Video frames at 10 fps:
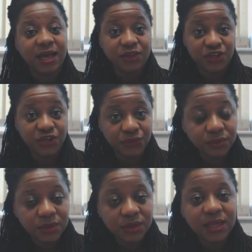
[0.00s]
and
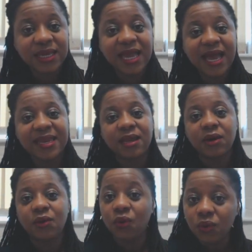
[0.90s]
you can
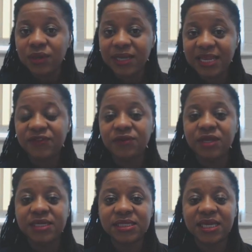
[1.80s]
all leave the
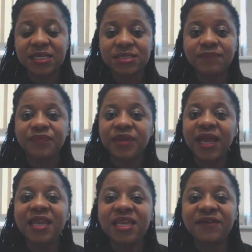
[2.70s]
United Kingdom
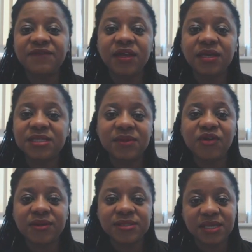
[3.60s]
and live
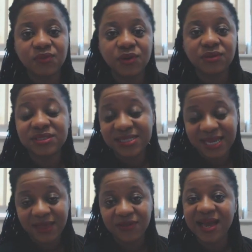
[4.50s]
somewhere else in the world
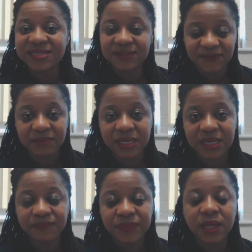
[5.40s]
together as a
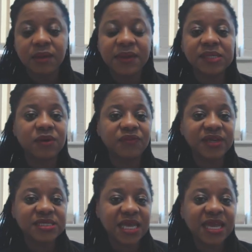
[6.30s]
family. Because what
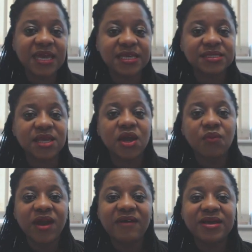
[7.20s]
they say is,
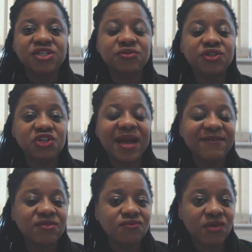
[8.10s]
whereas you do
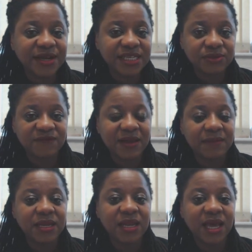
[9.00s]
have a right to a
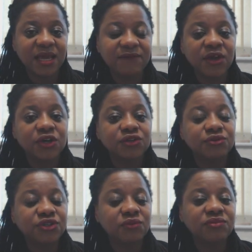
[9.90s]
family life,
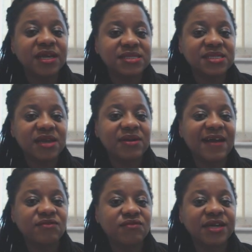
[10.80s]
you don't necessarily
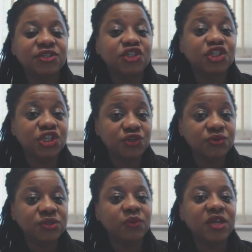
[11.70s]
have a right to
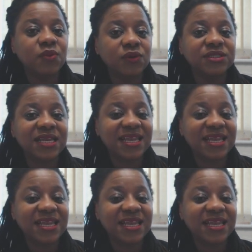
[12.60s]
choose where you want to